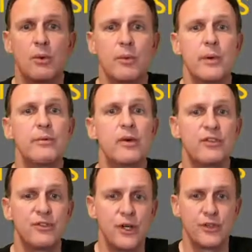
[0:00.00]
we
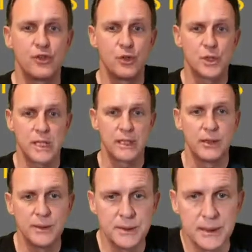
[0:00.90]
refer to
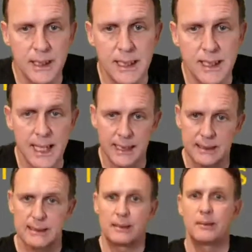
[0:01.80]
cells in
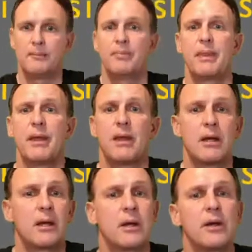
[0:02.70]
Excel,
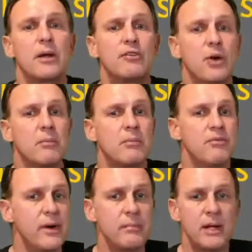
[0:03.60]
going from
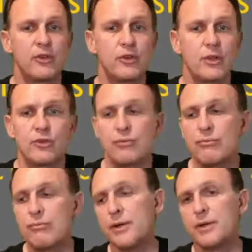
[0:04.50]
very basics
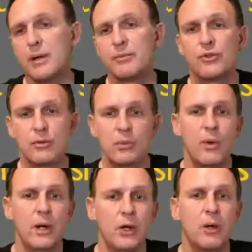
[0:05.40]
right up to some
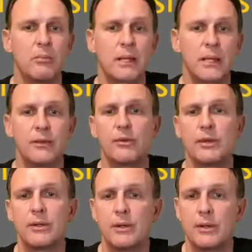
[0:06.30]
quite
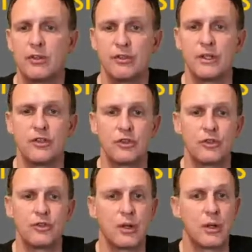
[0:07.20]
complicated
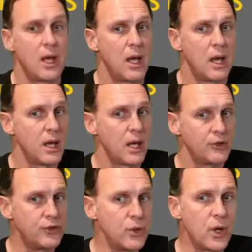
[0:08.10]
features. I
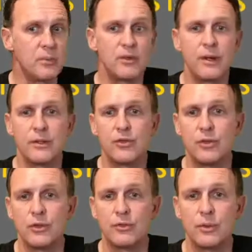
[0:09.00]
do hope you found this
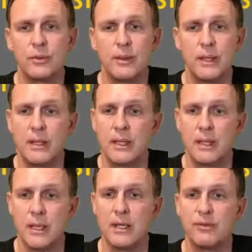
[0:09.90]
useful.
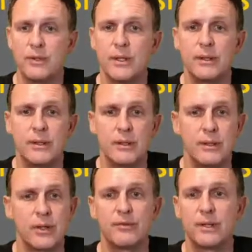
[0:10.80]
If you did,
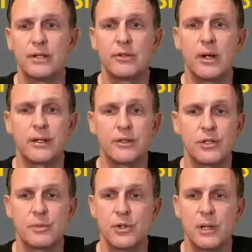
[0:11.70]
don't forget to like and
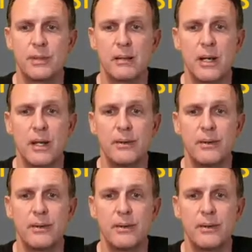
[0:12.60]
subscribe down below.